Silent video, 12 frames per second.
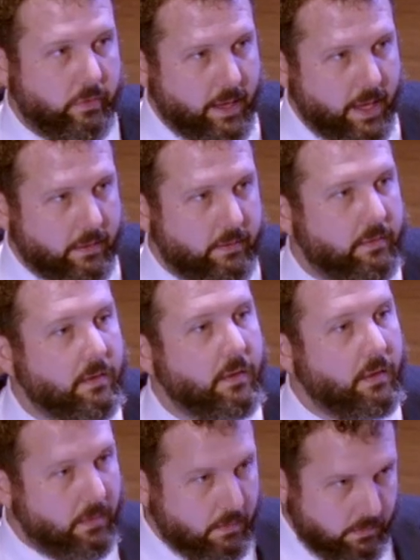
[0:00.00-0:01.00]
that's,
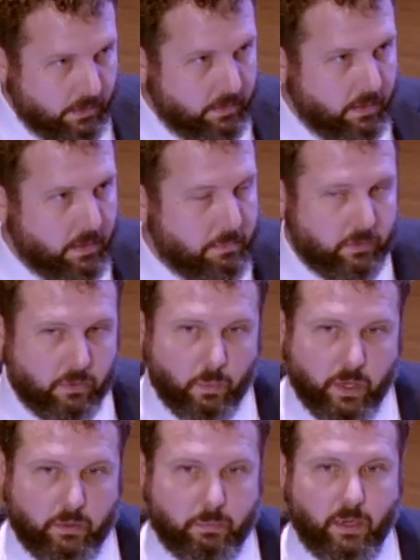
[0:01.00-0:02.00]
I think I mentioned
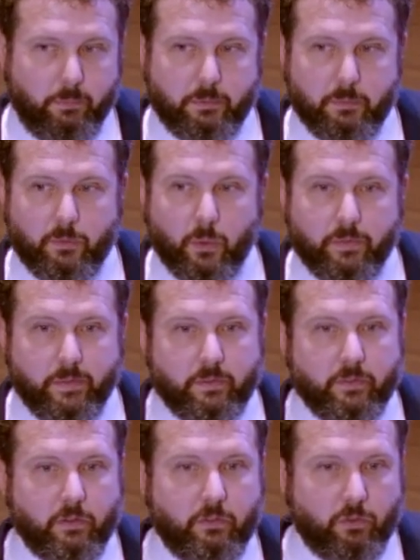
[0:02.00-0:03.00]
one of the problems before, this
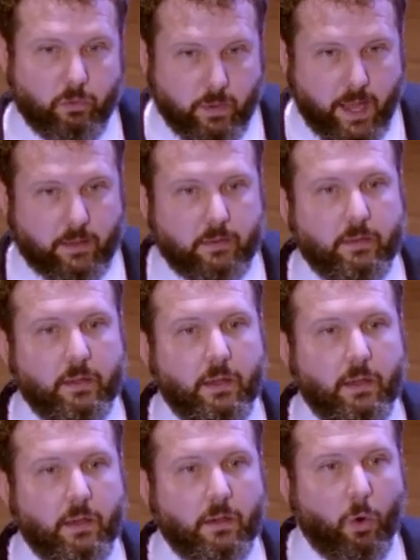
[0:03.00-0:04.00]
is a direct
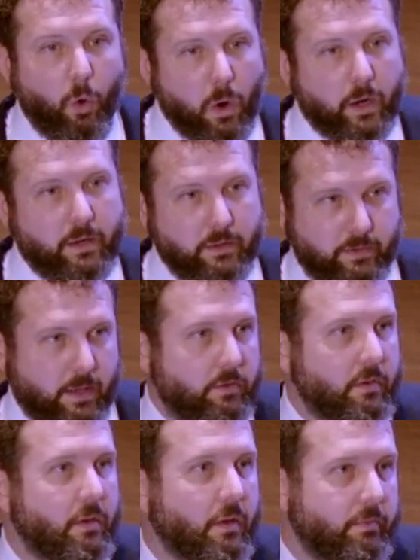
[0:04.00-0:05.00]

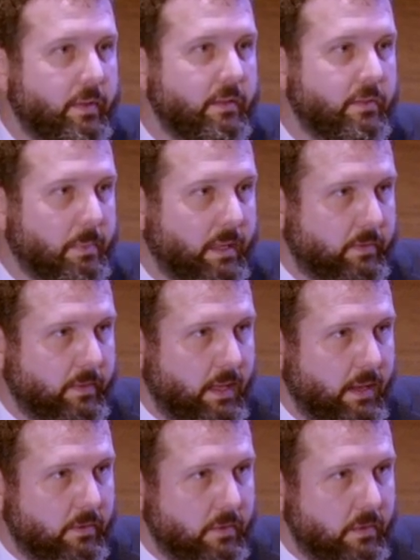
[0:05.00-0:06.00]
organization of these
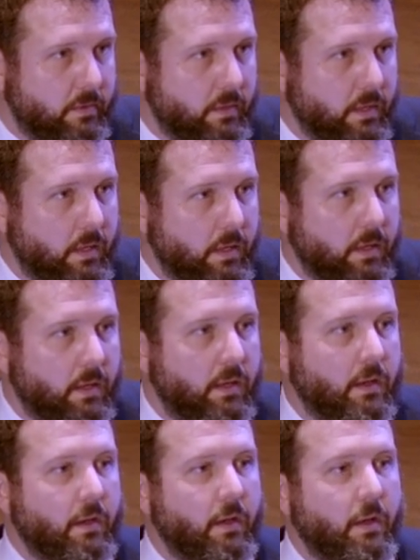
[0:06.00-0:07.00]
specifications,
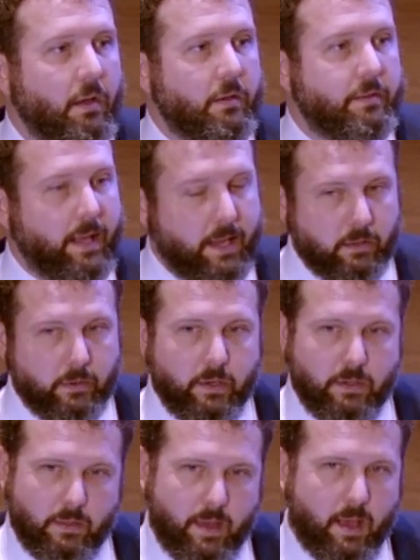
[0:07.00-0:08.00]
tailoring
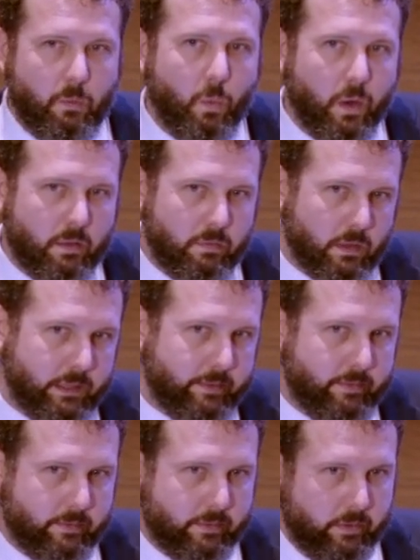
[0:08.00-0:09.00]
to that. One of the
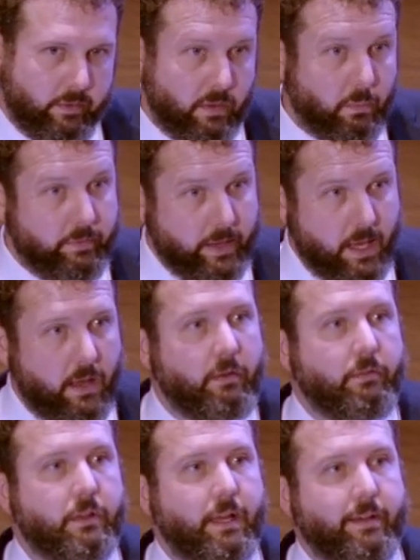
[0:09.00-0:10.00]
lessons learned that we've had
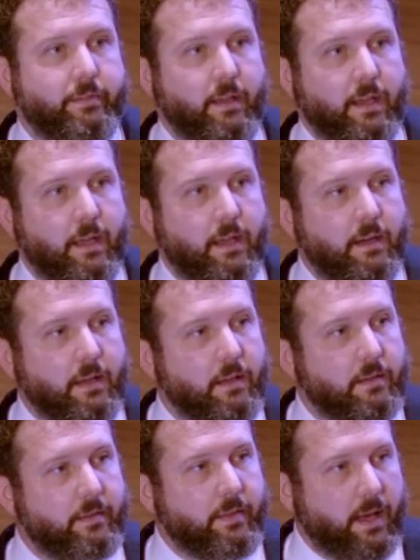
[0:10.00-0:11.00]
over the last decade
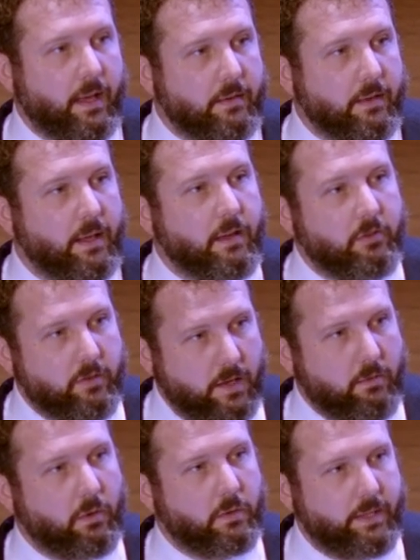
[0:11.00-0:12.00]
is that in
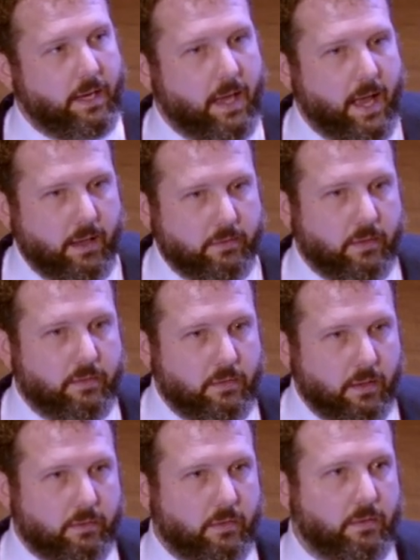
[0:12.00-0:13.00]
general, data access
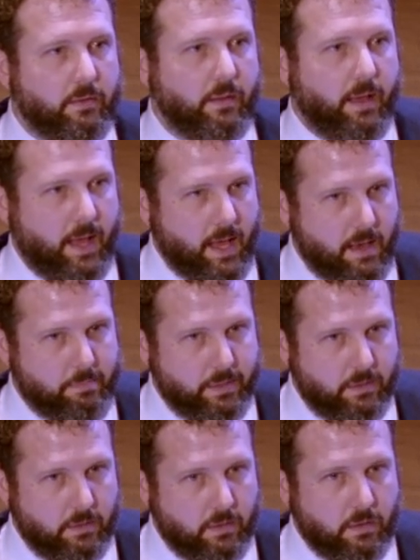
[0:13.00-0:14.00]
doesn't happen